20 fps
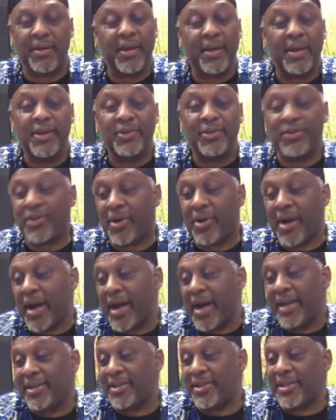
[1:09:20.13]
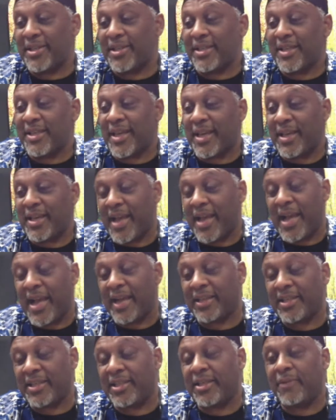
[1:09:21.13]
so I just say
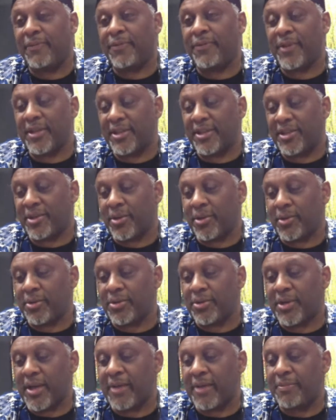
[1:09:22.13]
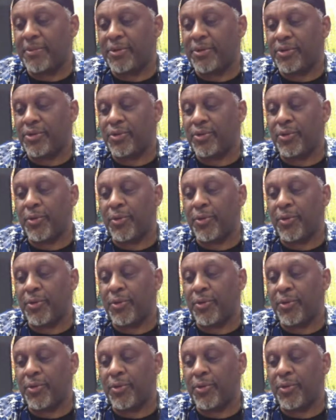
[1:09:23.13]
act as if this stereotype is true.